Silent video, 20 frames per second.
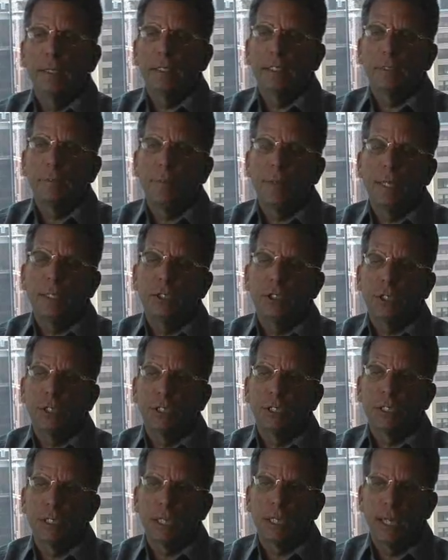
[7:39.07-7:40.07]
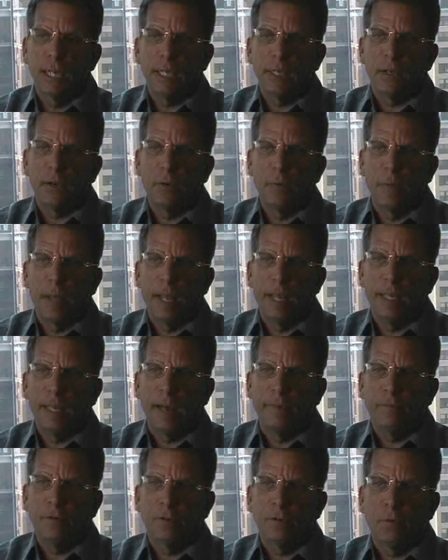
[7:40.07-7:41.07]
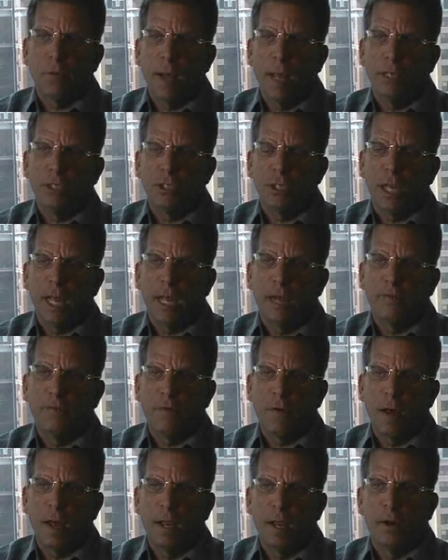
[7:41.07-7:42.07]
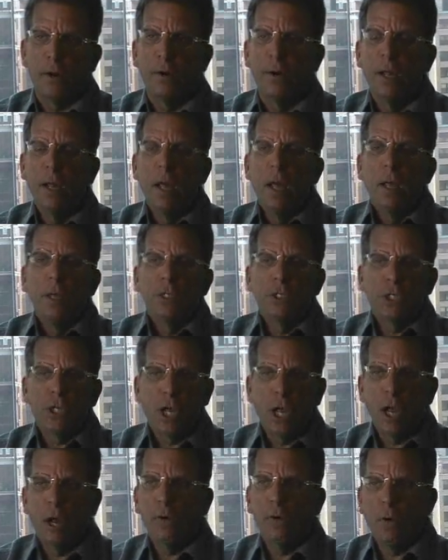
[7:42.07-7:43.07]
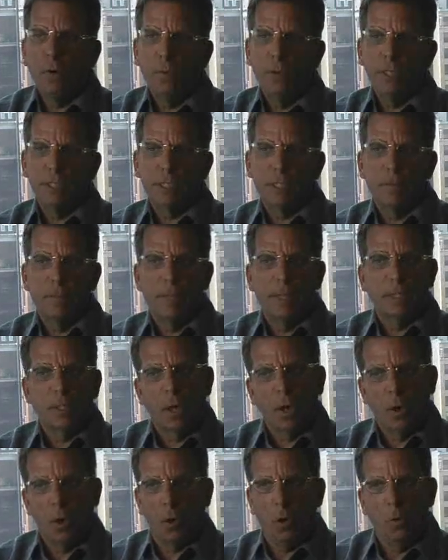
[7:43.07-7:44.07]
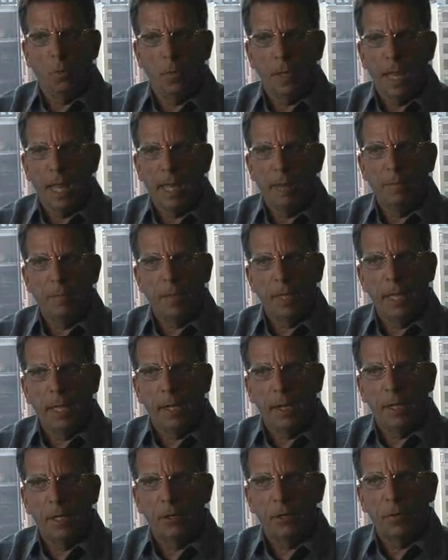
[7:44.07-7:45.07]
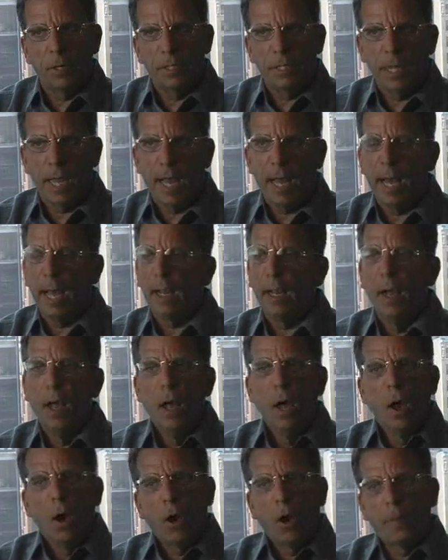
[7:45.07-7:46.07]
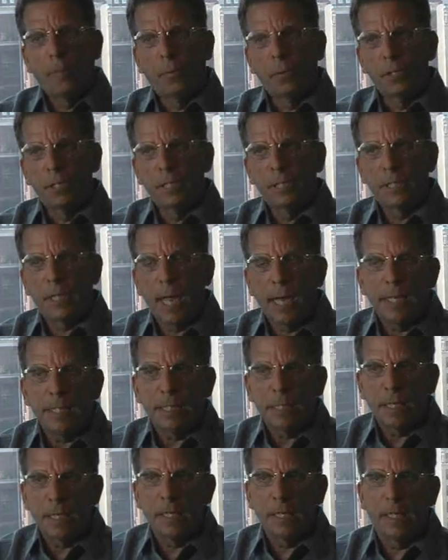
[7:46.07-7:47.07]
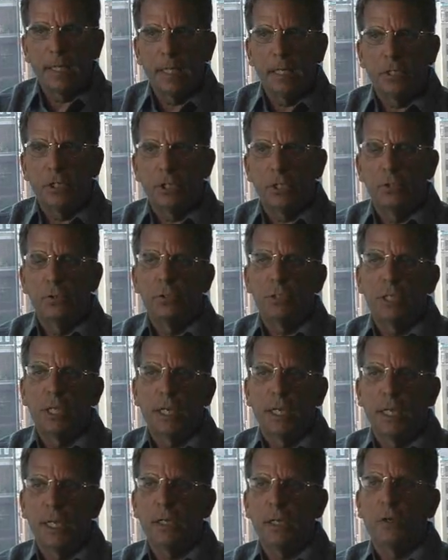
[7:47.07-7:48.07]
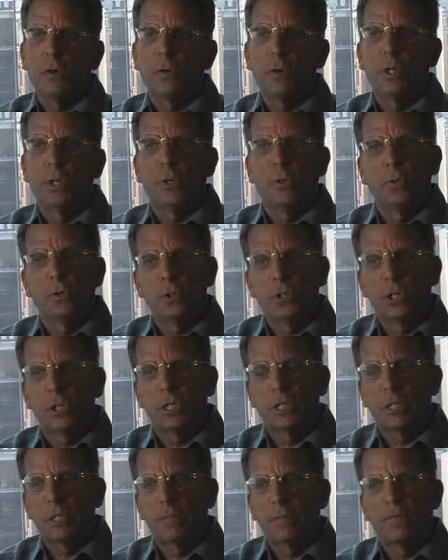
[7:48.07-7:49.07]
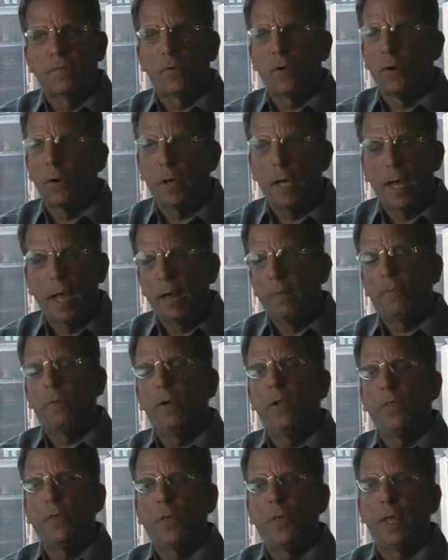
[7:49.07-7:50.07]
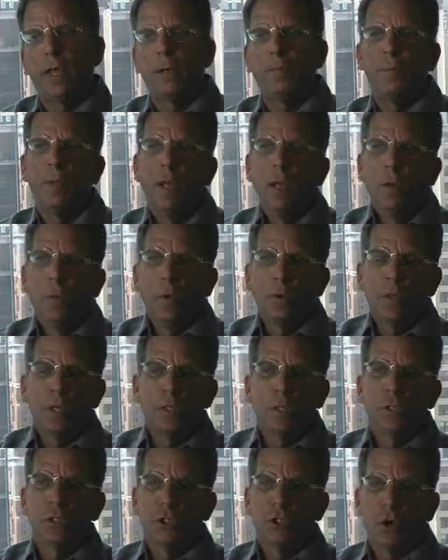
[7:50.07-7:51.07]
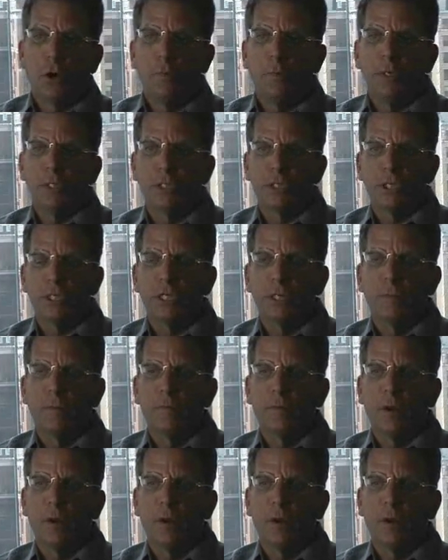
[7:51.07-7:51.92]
the speeches that Hitler made after the Reichstag fire. Terrorism and the homeland being under attack are precisely the issues that Hitler used to subvert everything within the German system of